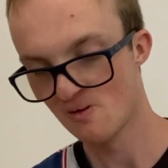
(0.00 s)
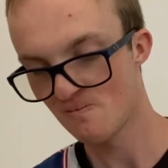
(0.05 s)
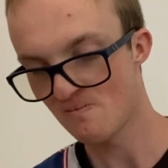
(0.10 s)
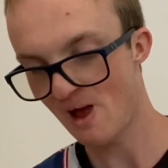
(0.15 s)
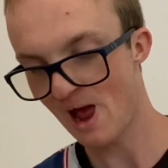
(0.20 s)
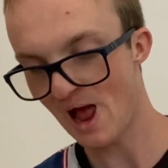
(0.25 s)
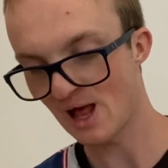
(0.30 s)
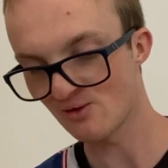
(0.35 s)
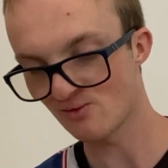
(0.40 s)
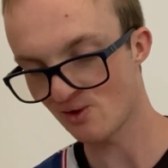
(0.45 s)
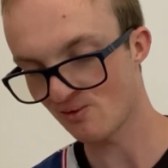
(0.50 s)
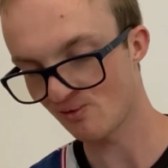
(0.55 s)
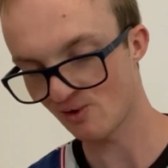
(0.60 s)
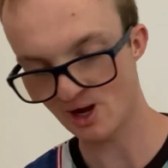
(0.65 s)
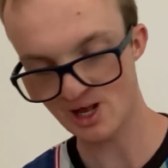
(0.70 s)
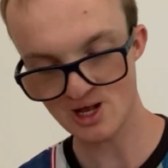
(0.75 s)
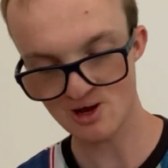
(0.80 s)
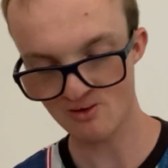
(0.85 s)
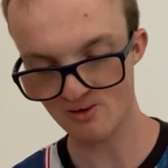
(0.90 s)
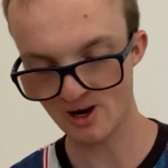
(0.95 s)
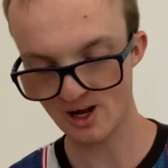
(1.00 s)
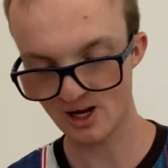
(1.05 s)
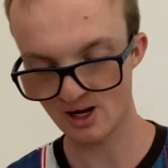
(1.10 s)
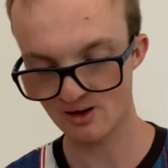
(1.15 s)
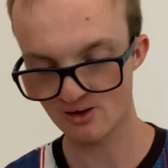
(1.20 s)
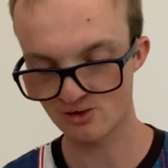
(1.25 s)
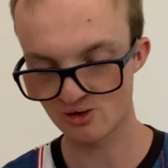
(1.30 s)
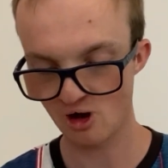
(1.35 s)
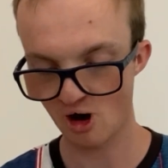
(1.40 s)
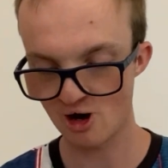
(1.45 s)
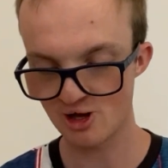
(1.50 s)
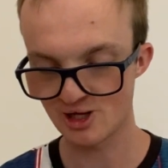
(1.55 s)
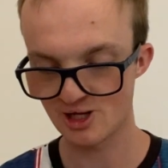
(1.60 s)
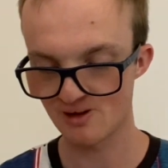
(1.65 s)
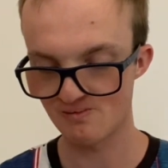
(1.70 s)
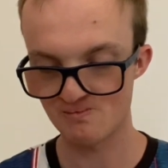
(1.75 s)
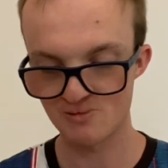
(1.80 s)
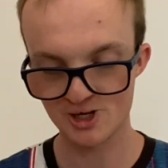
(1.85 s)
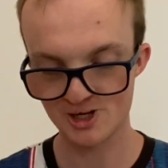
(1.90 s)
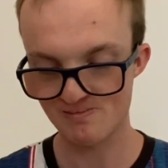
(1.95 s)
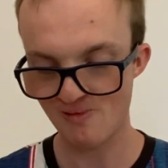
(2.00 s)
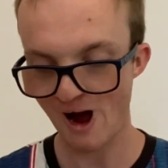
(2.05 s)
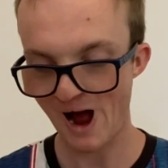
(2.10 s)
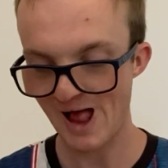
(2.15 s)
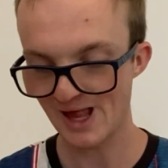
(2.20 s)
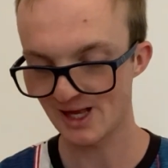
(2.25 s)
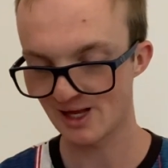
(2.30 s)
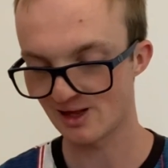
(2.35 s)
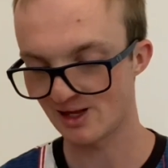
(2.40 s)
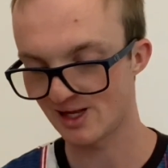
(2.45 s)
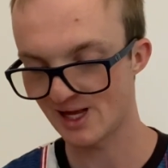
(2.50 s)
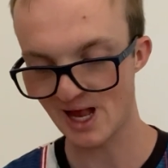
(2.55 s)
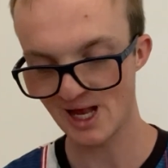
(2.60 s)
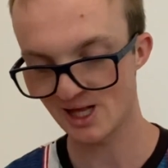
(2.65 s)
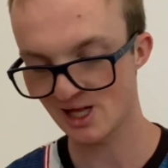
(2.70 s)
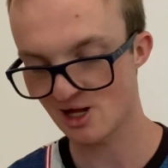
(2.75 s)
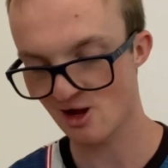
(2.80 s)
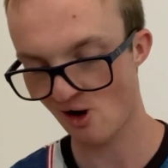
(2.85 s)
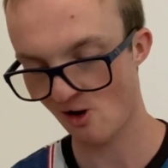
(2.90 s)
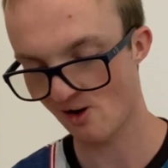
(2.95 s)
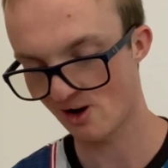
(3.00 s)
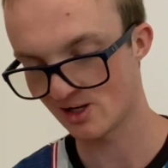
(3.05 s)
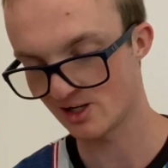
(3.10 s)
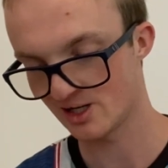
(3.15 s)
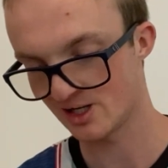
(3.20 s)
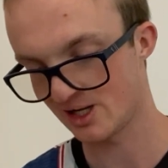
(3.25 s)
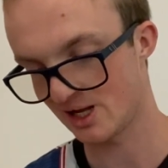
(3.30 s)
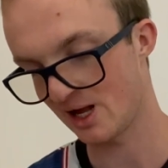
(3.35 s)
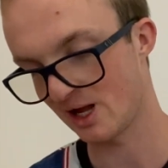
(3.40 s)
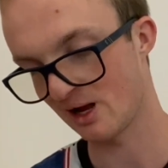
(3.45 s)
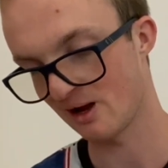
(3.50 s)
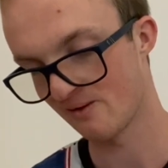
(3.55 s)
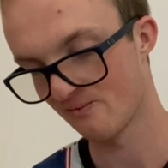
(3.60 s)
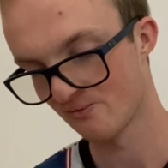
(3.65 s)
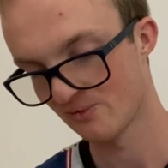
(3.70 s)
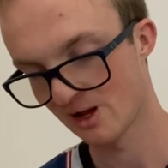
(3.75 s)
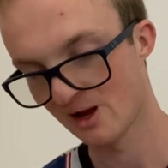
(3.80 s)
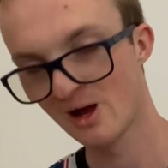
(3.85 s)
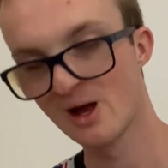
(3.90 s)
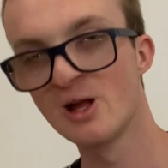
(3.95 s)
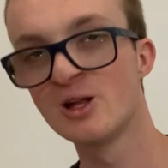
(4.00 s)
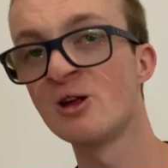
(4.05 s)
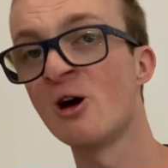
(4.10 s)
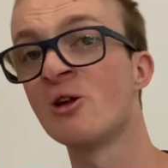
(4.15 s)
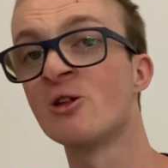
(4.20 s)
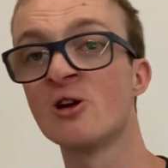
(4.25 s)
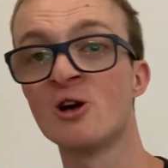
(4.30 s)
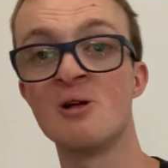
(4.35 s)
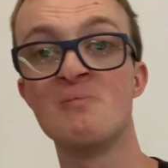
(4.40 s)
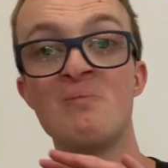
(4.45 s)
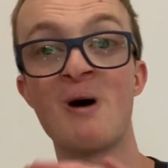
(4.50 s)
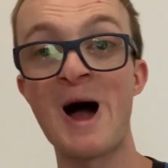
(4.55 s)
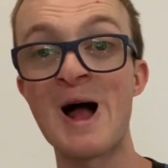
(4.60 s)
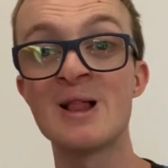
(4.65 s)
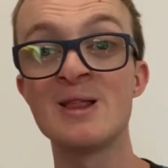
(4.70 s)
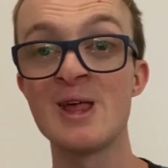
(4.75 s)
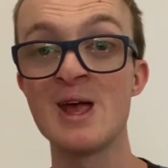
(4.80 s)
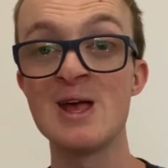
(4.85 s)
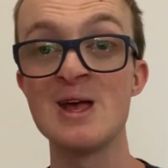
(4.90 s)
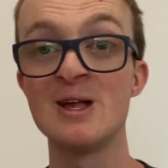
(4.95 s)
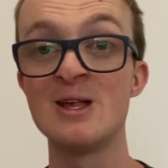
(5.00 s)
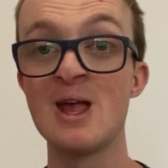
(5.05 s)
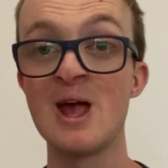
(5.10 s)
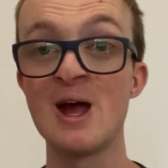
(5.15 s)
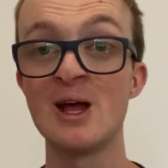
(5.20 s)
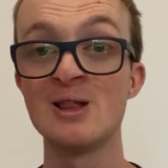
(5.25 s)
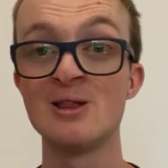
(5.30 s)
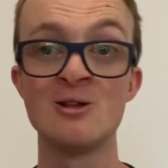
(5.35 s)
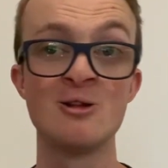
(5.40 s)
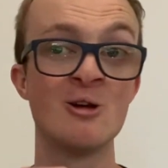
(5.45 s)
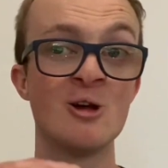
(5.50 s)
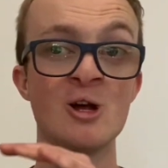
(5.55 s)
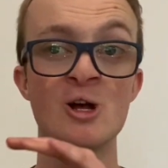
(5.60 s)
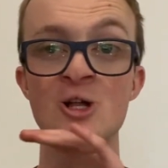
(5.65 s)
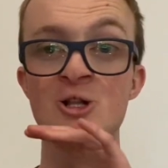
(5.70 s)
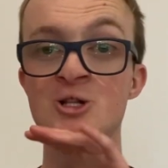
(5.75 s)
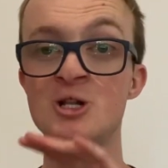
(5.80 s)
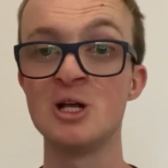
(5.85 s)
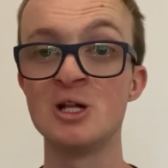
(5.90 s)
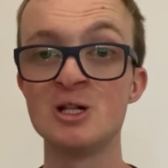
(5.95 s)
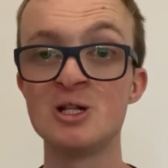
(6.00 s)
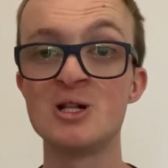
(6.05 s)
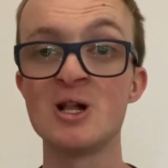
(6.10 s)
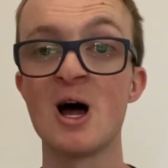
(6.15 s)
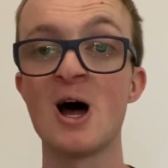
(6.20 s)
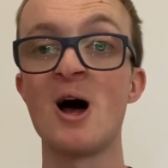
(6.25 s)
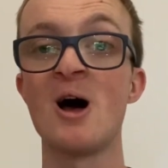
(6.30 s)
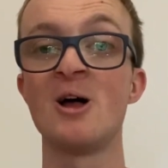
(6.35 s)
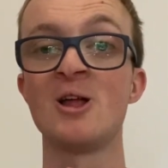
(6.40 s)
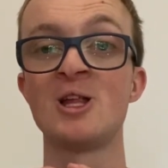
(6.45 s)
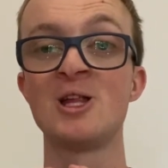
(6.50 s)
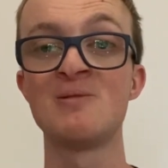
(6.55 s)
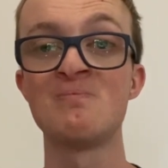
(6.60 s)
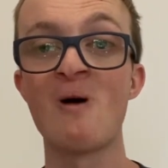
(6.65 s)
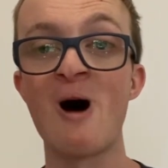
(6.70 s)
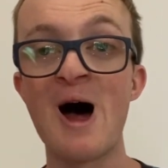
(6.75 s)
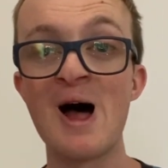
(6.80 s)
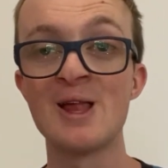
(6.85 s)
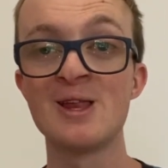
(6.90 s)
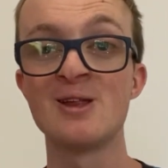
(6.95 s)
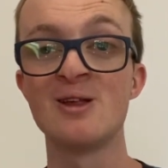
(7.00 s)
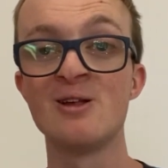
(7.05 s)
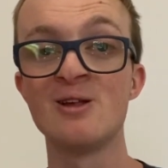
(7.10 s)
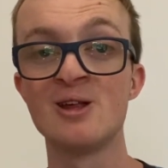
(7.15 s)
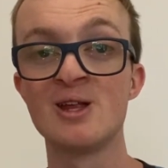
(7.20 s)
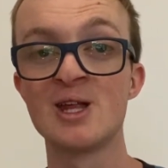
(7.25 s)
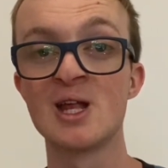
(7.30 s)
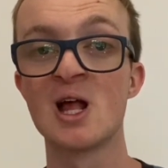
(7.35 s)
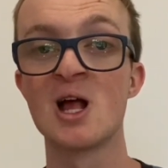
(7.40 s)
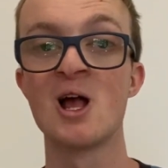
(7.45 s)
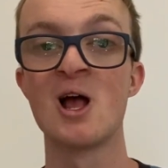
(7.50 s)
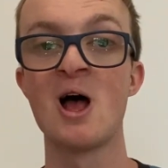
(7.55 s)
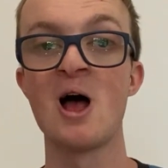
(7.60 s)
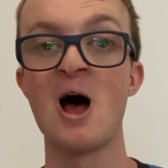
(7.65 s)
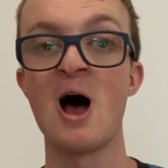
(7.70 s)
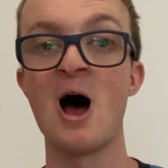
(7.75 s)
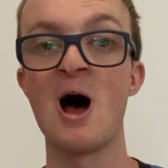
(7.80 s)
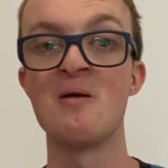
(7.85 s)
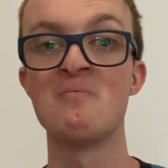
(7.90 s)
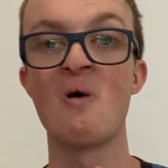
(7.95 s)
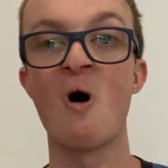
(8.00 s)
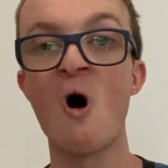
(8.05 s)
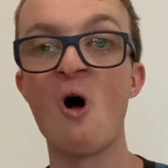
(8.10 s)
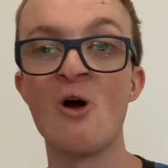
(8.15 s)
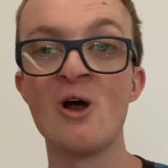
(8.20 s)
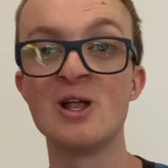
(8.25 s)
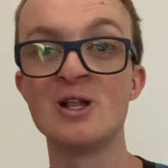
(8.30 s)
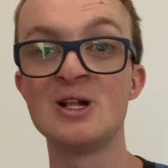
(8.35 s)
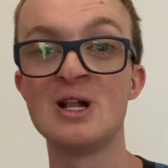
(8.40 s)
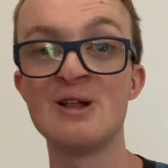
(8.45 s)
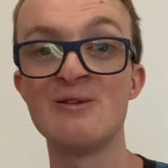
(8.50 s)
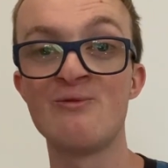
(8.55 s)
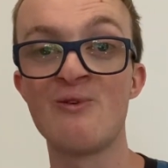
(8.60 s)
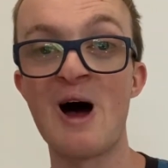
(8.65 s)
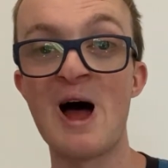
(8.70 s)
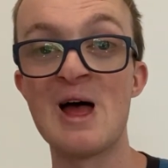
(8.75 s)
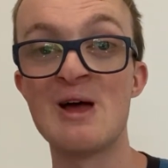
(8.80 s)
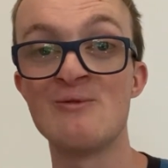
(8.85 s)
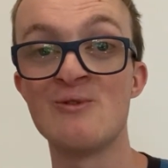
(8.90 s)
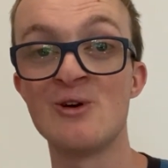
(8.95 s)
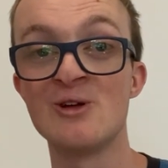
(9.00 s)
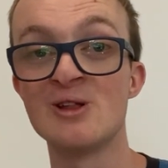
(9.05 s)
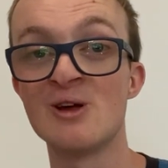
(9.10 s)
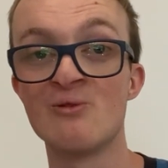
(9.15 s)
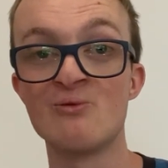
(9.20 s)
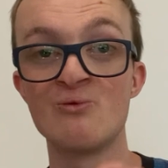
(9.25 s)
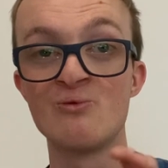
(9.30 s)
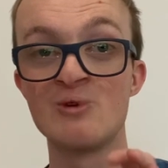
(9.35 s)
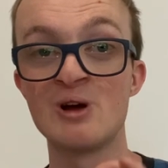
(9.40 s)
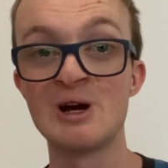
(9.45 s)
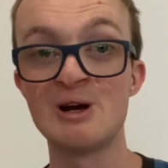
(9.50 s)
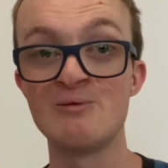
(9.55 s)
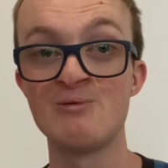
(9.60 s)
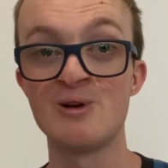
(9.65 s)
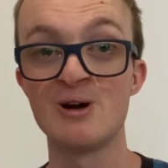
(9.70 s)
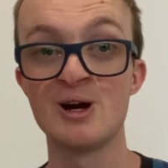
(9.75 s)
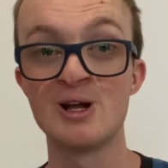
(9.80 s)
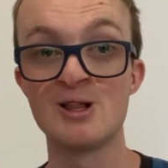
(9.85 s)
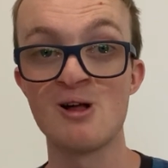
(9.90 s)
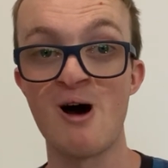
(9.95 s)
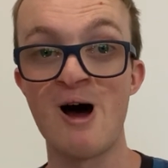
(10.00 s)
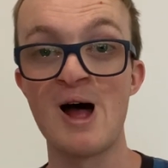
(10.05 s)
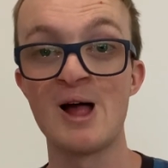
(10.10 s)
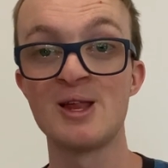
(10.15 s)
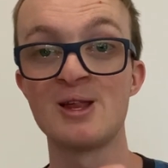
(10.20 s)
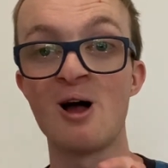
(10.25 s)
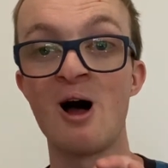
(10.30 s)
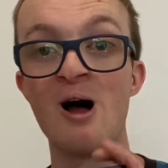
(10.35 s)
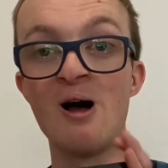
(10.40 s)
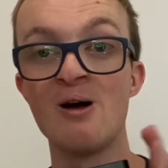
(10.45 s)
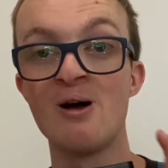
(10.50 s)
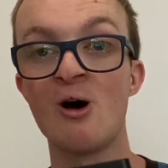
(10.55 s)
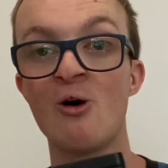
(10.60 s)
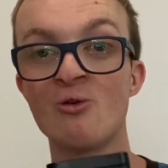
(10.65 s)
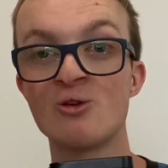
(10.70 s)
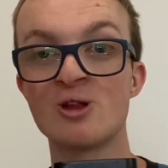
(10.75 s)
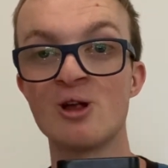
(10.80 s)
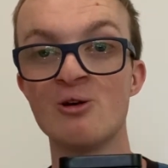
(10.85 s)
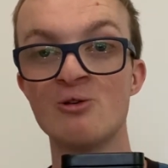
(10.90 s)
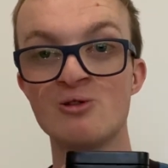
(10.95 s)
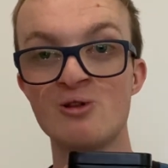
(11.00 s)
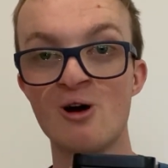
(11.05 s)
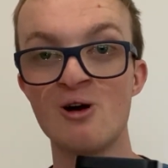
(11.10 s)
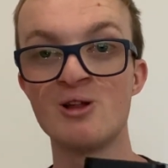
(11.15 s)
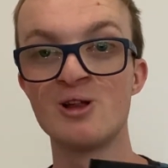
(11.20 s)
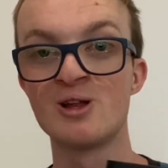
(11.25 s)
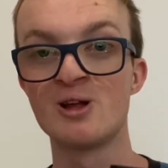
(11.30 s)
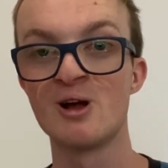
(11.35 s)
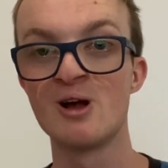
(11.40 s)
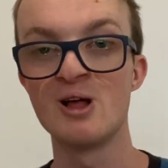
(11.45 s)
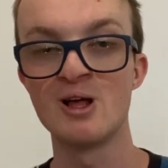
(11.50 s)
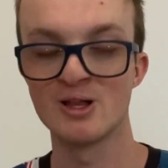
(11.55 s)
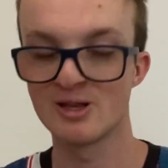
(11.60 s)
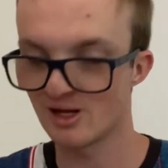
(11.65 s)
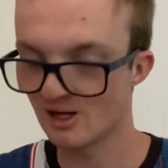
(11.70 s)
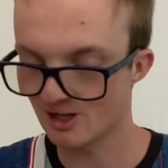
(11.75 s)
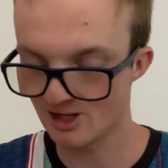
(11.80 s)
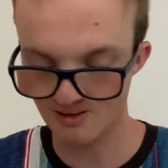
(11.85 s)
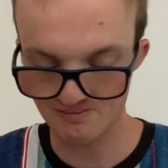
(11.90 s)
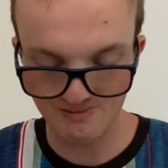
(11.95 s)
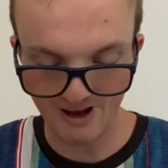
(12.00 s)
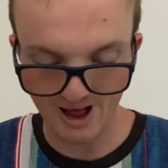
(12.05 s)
paired with lingering notes of spice and zesty orange zing. So it's got a black tea again, ginger, spices, orangey flavoured, really, really nice. I also will notice that it is